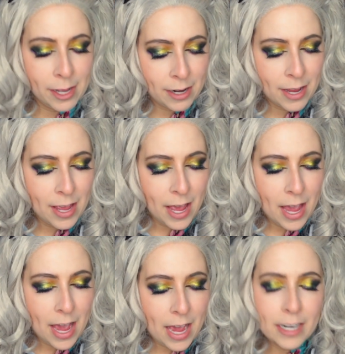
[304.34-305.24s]
it.
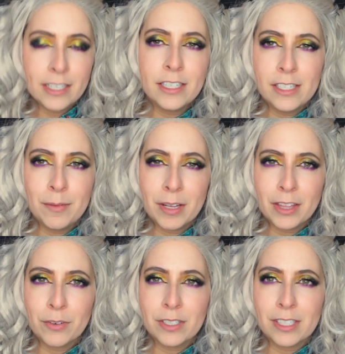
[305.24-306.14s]
And it didn't seem
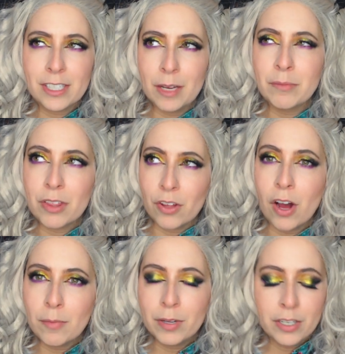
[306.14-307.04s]
like there was the same
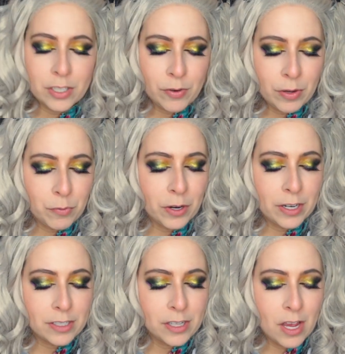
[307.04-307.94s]
thought put into it.
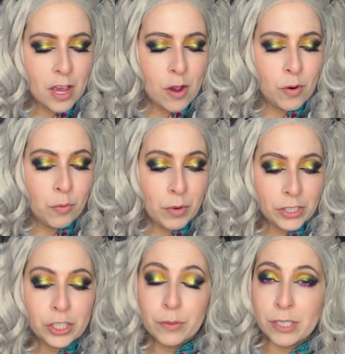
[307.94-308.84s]
Whereas
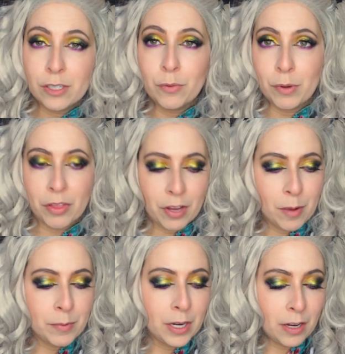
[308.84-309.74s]
when she was still with the
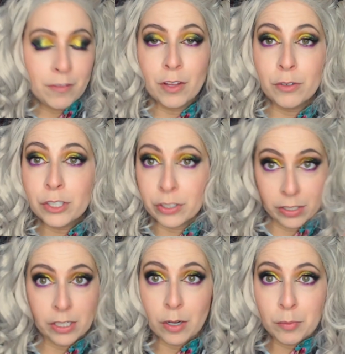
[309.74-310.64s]
company, even though
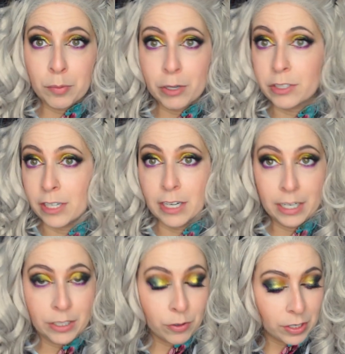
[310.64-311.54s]
she's a terrible person and
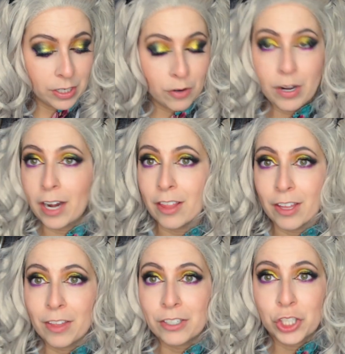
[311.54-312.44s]
I don't condone
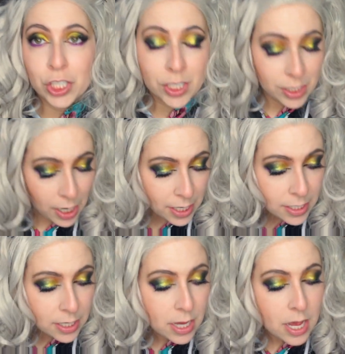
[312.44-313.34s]
anything that she's
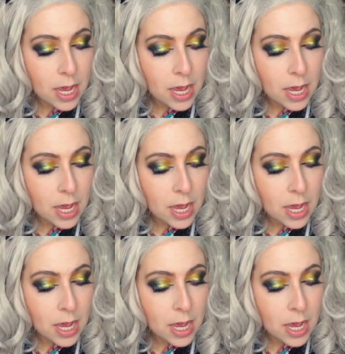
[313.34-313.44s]
done,